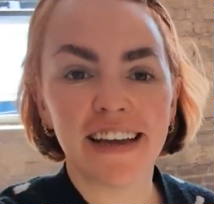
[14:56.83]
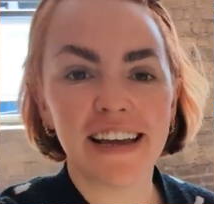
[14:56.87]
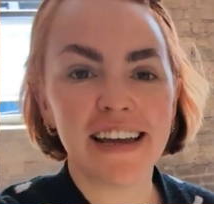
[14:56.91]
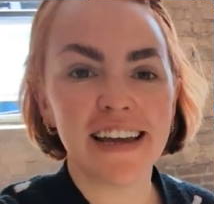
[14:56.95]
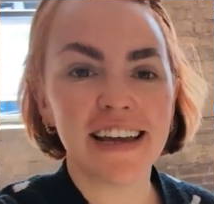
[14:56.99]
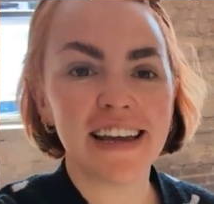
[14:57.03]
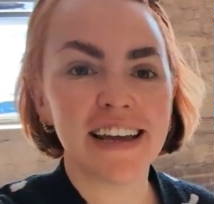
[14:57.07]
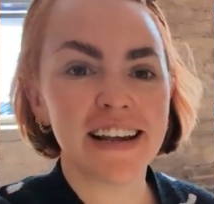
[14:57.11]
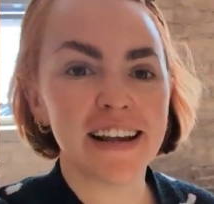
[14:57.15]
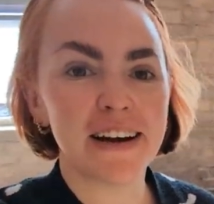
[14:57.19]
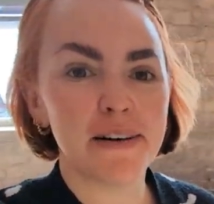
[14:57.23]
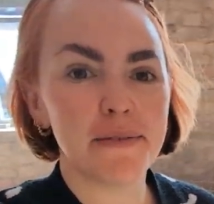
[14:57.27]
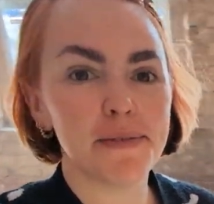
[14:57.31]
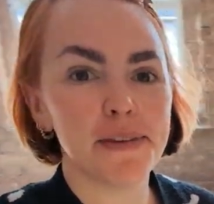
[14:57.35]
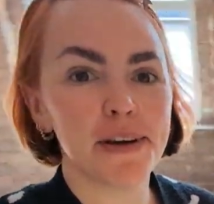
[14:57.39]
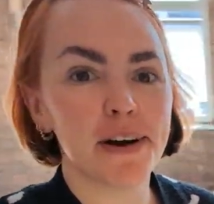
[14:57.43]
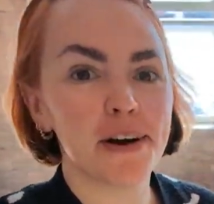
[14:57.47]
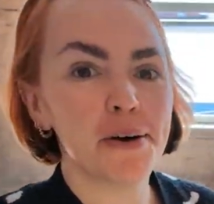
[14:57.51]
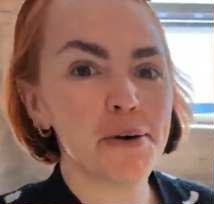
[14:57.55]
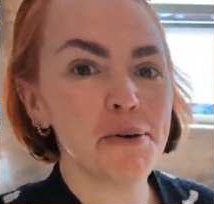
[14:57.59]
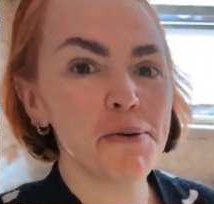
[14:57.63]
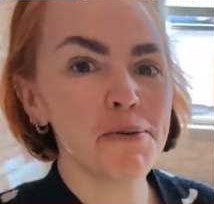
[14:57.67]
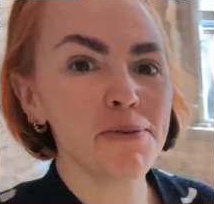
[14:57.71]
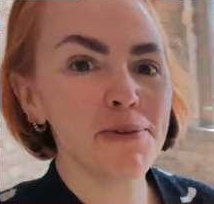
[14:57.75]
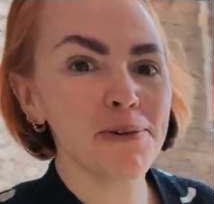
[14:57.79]
taking up
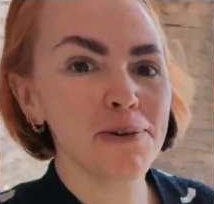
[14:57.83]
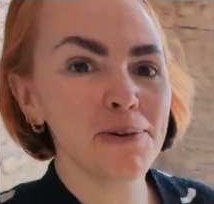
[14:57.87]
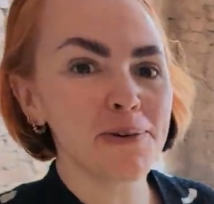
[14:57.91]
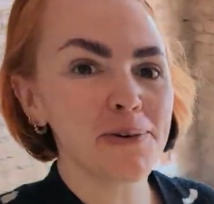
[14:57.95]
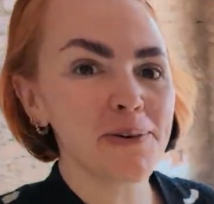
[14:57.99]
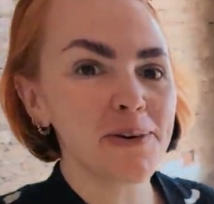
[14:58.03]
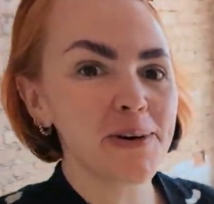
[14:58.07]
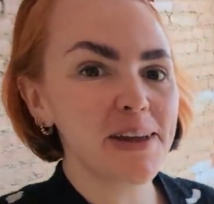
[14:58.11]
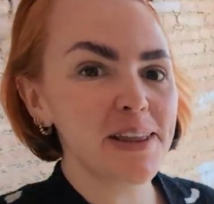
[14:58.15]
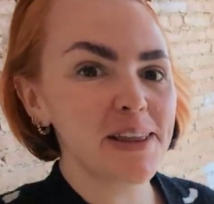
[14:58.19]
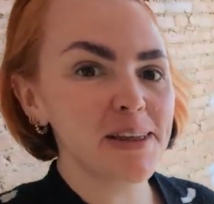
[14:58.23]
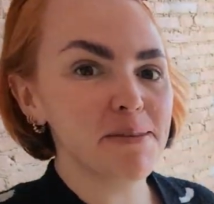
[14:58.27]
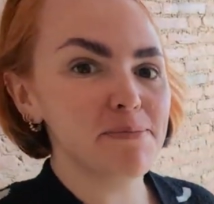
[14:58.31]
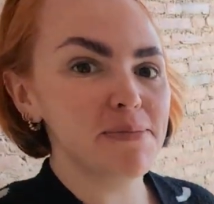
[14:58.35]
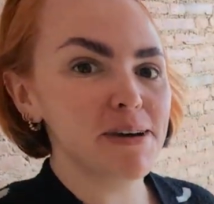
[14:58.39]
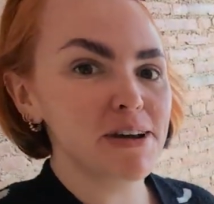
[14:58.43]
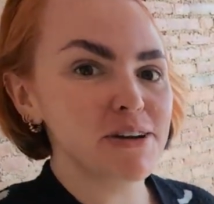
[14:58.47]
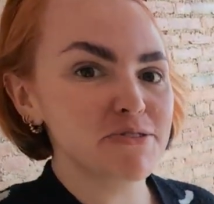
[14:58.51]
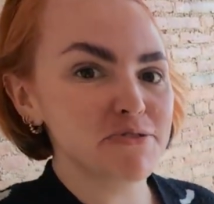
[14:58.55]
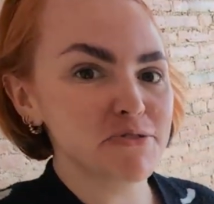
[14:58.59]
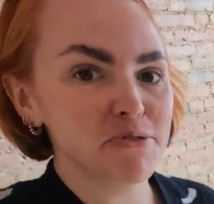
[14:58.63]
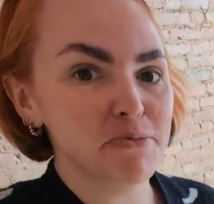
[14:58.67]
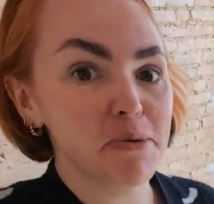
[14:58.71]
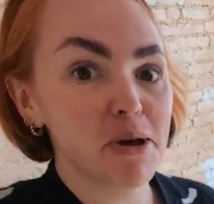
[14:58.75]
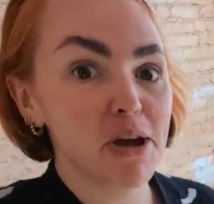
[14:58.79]
the whole floor in the
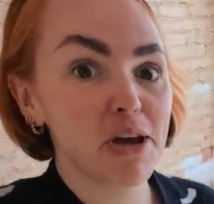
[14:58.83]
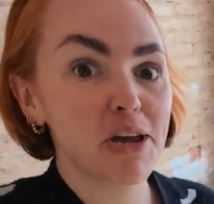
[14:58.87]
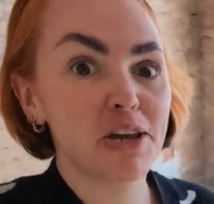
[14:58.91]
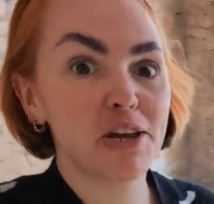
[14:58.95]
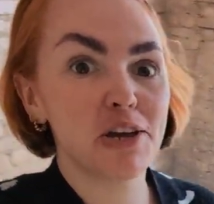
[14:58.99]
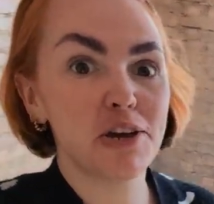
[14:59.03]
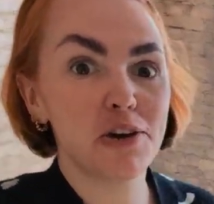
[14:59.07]
bedroom.